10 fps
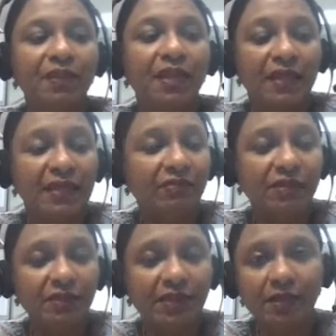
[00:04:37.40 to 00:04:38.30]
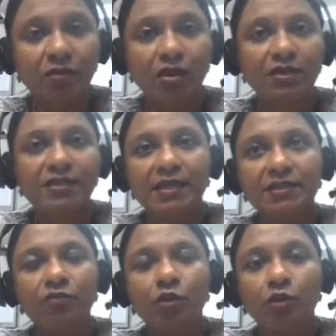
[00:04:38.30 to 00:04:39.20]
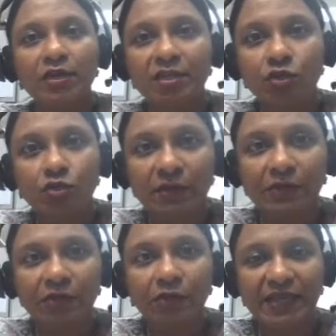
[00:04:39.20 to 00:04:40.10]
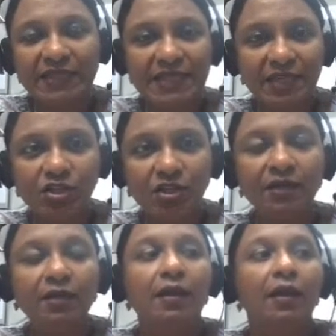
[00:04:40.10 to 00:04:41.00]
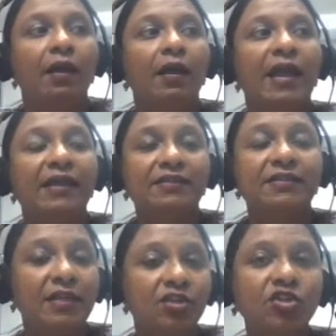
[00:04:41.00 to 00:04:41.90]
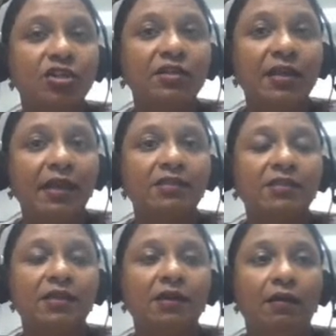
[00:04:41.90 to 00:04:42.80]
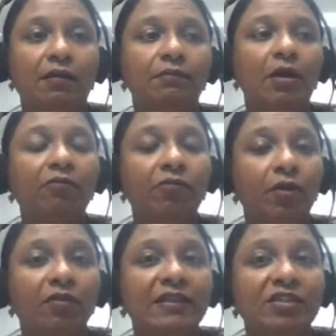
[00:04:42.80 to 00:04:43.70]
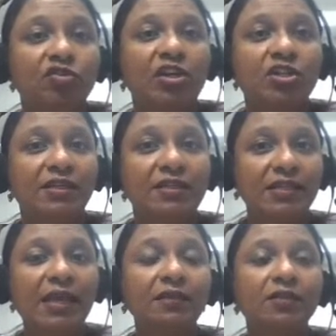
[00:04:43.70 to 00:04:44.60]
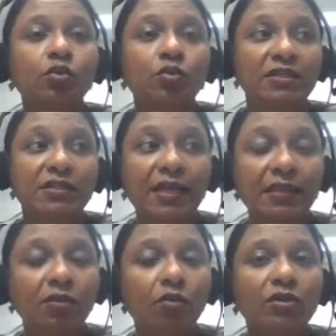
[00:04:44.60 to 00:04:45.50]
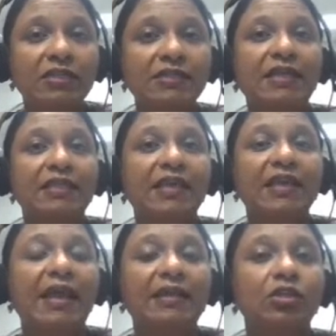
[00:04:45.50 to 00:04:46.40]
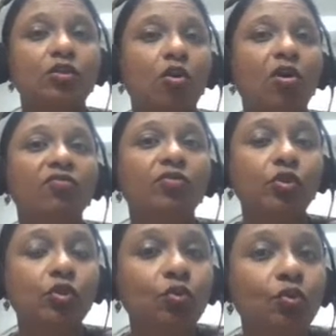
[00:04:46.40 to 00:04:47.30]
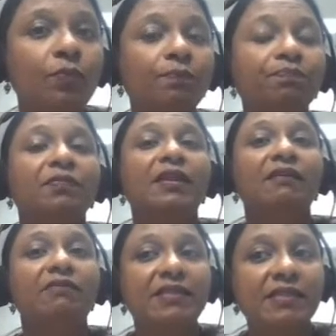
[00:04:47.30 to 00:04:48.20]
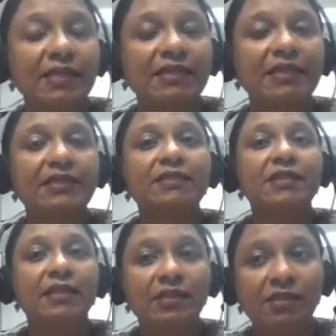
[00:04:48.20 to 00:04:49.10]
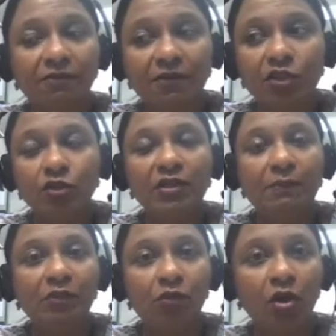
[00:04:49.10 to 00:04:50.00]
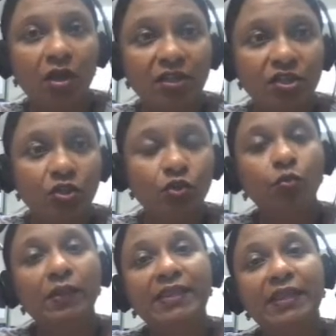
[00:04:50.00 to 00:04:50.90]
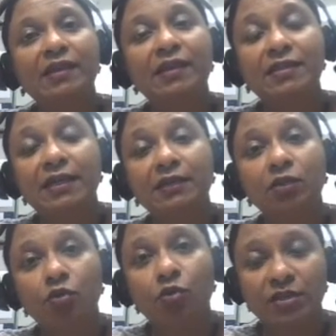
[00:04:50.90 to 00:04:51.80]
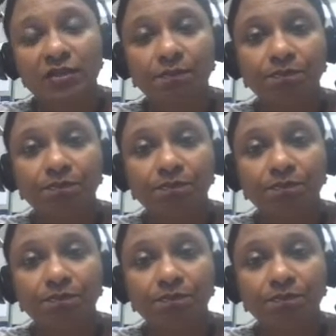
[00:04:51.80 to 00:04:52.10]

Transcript: Even in that context, if you look at UW Extension, Extension is full of instructional designers who design the courses and then hand it off to facilitators in different UW colleges who will then conduct the course.